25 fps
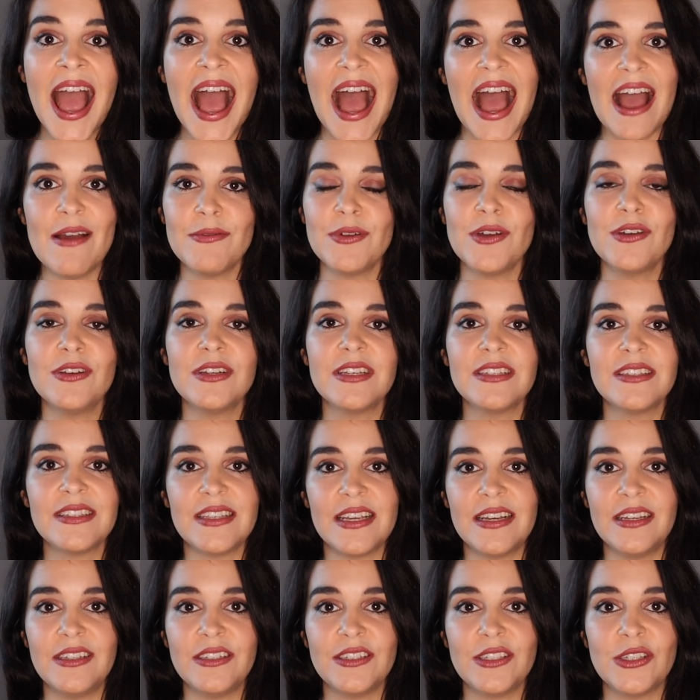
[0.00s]
I'm gonna
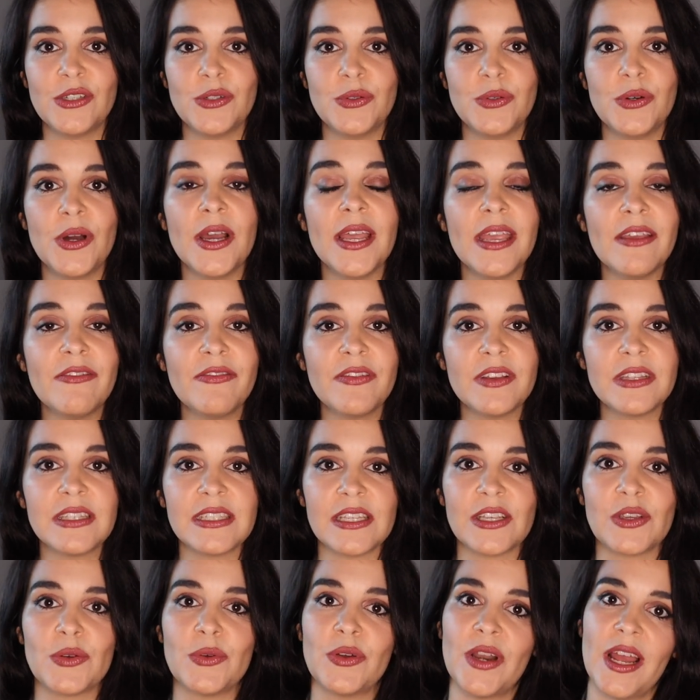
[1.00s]
tell you if it's
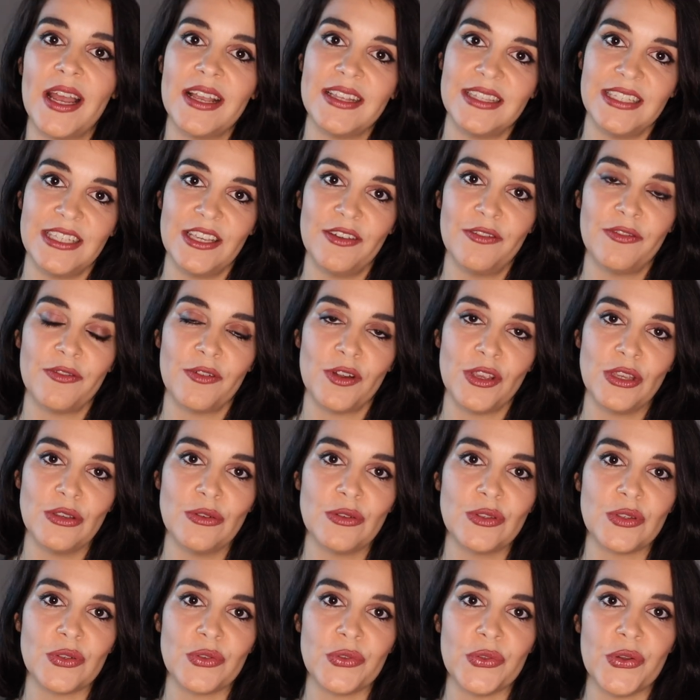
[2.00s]
a good idea for
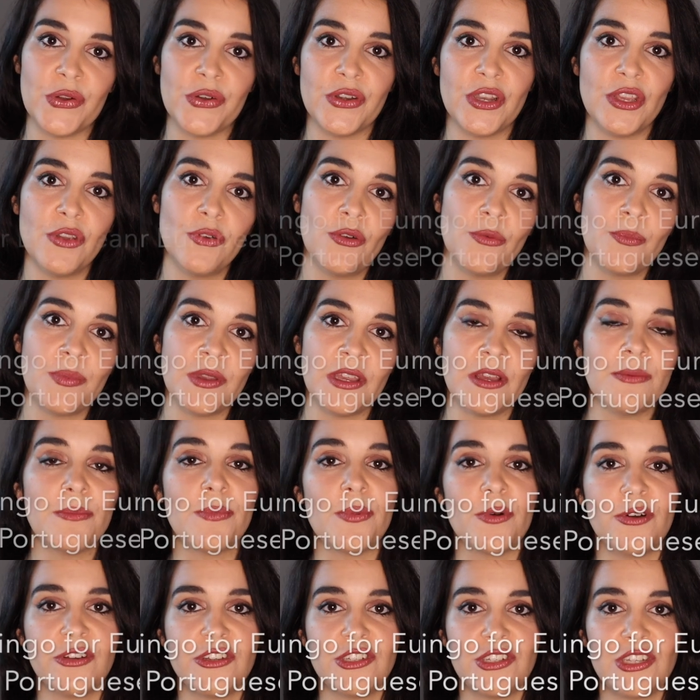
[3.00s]
you to learn European
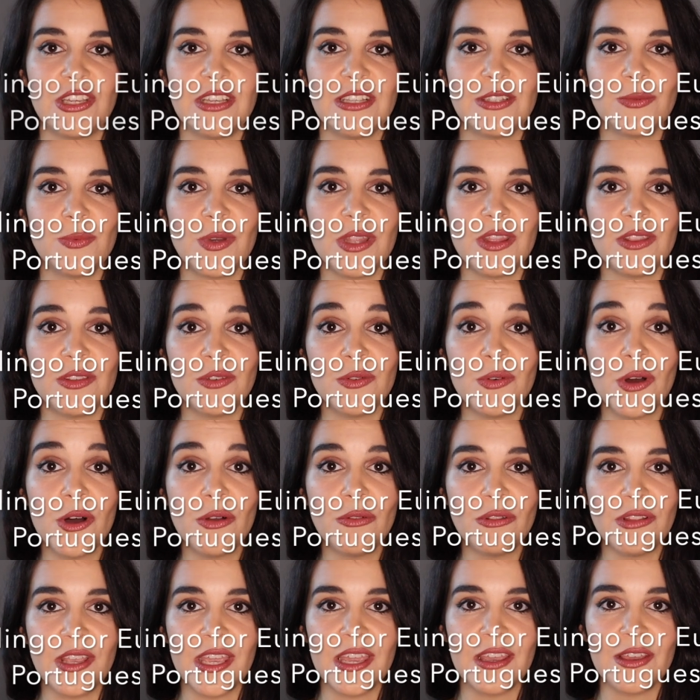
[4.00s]
Portuguese with
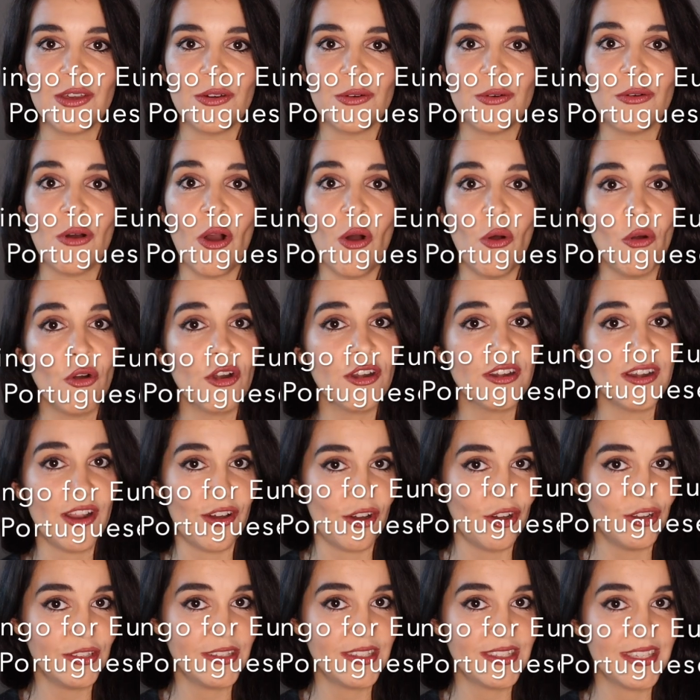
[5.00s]
Duolingo or
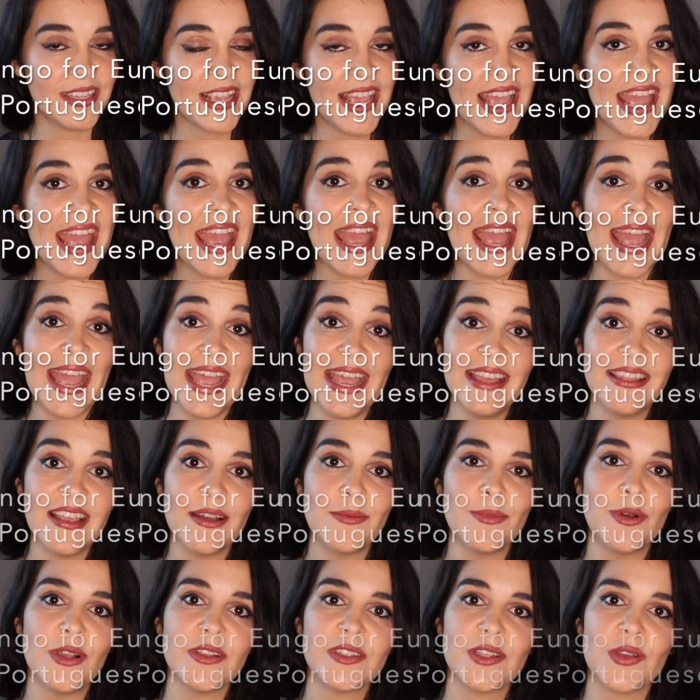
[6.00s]
not and
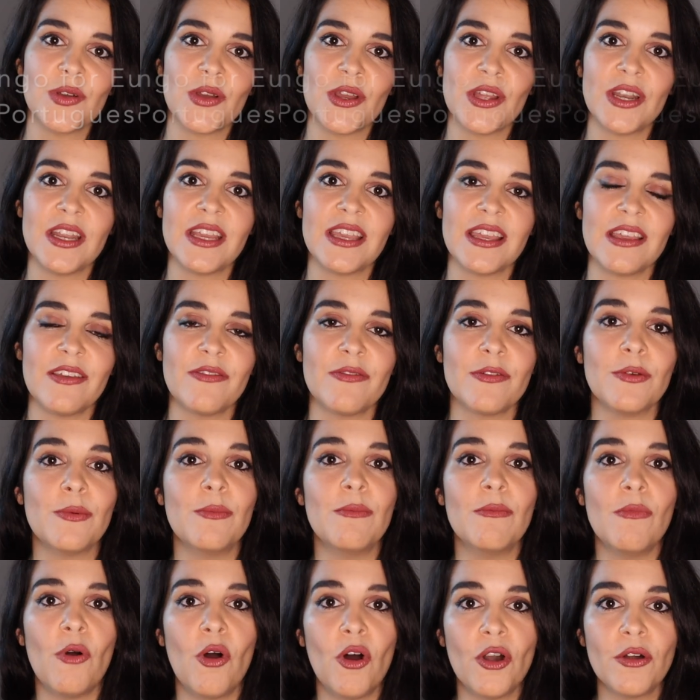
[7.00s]
I'm also gonna give you
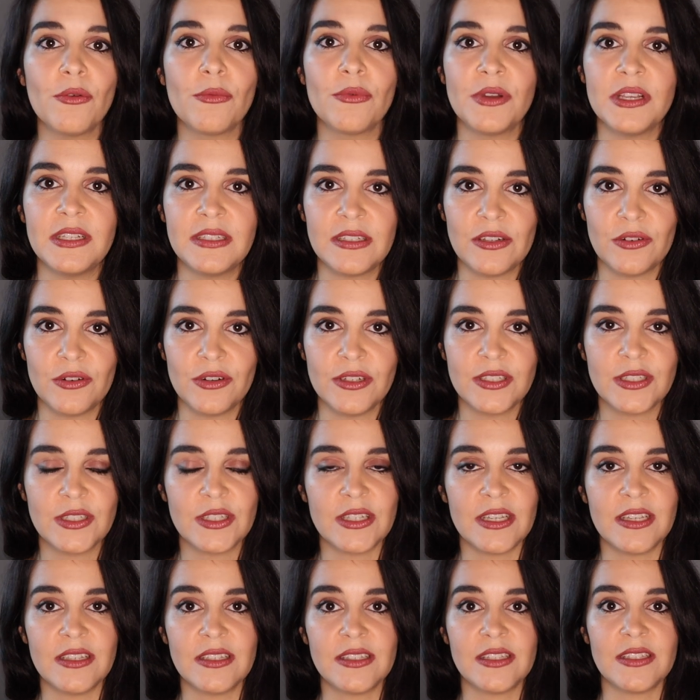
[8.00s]
more
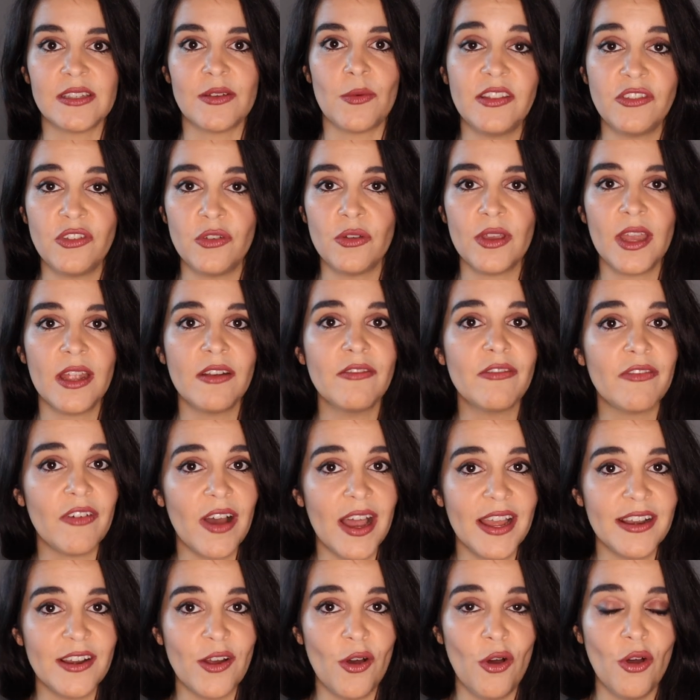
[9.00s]
resources that you can
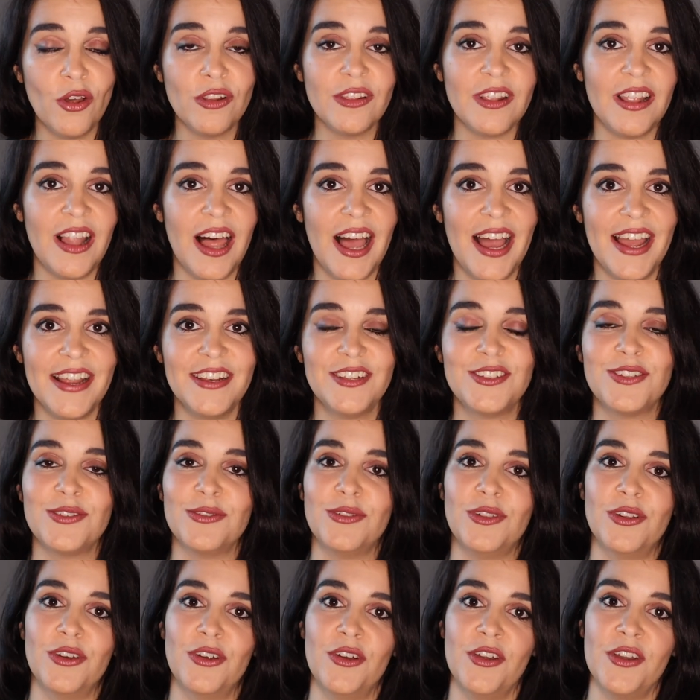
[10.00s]
find online to
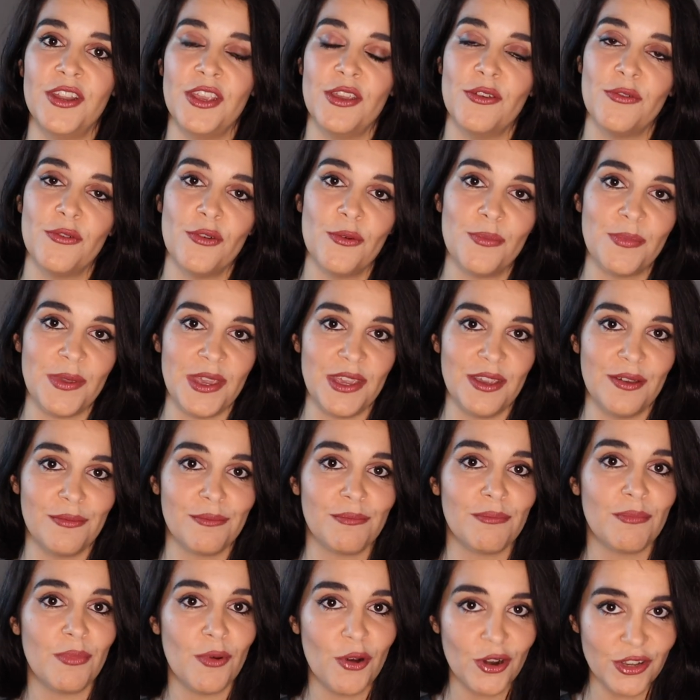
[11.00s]
learn
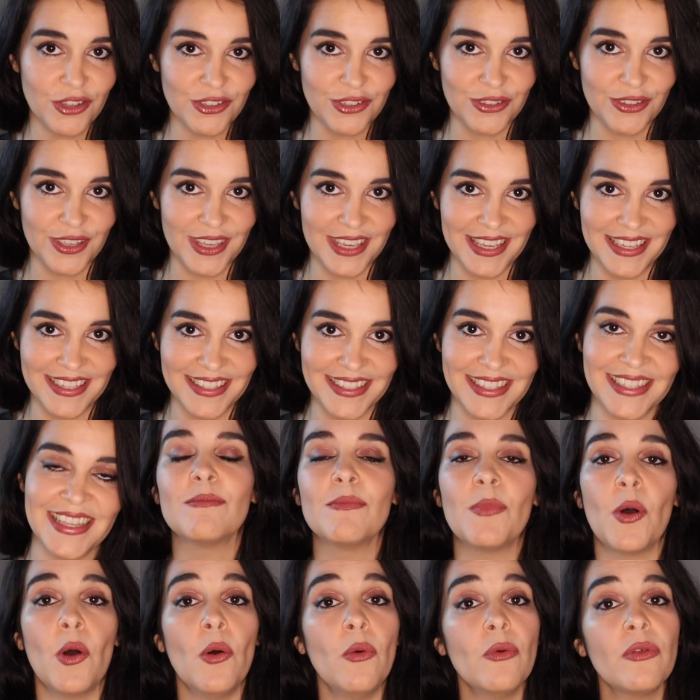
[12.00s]
European Portuguese,
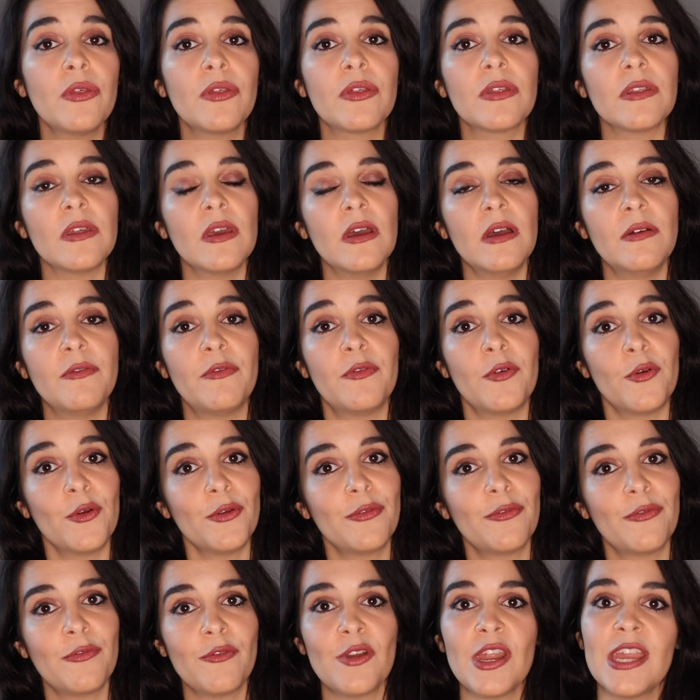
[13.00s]
both uh, for
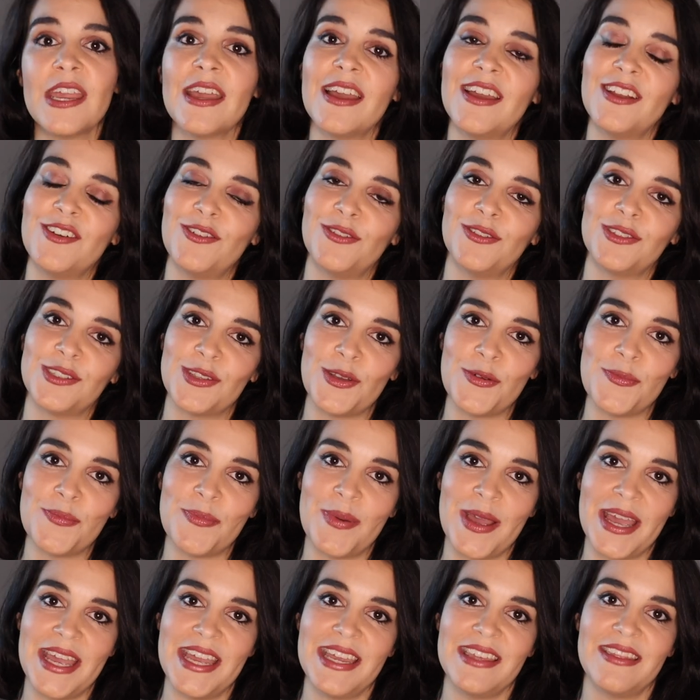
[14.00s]
free and also
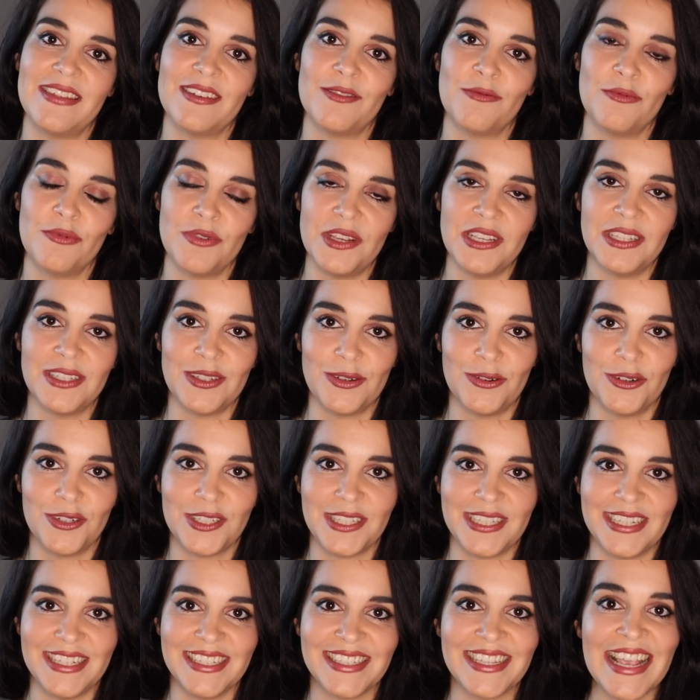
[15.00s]
paid
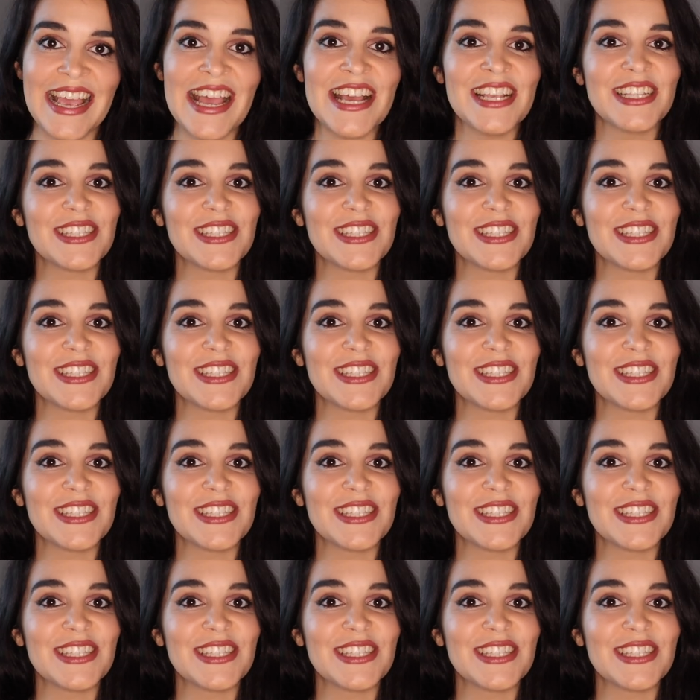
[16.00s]
resources.